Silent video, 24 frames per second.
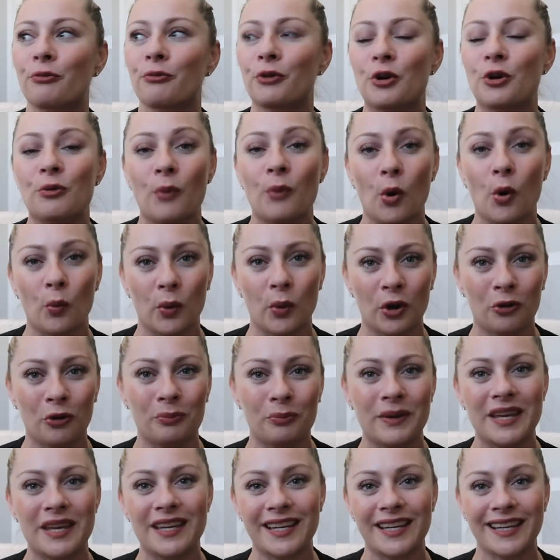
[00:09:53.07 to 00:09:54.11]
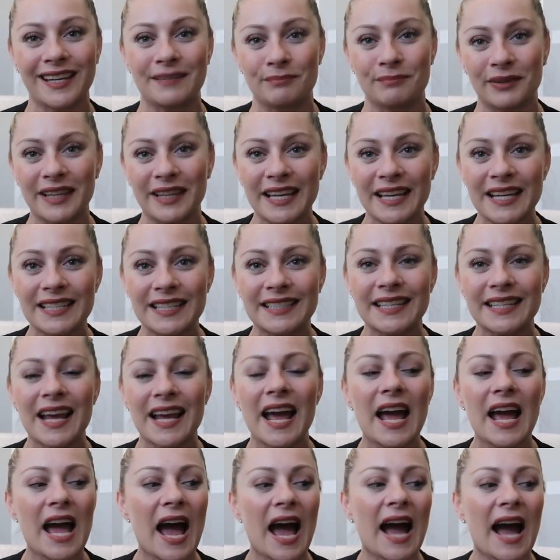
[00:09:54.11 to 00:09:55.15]
room will be complete.
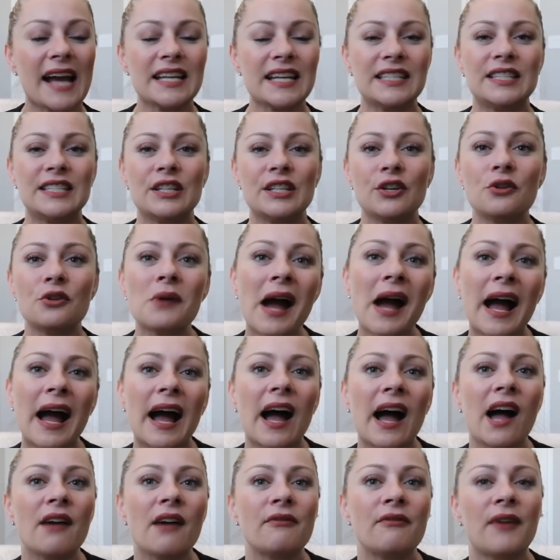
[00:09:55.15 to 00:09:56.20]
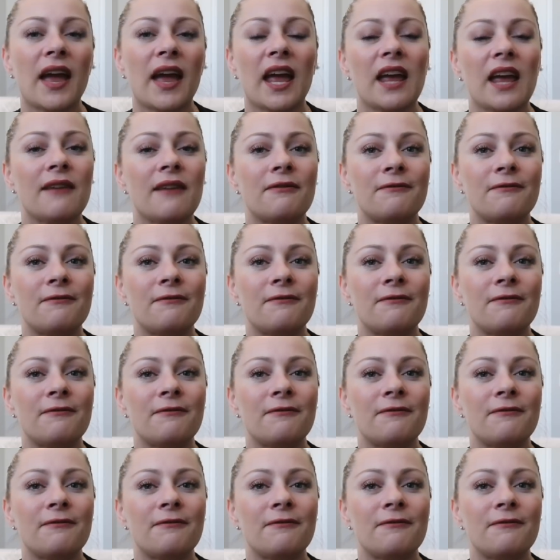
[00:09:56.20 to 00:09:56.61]
I do have a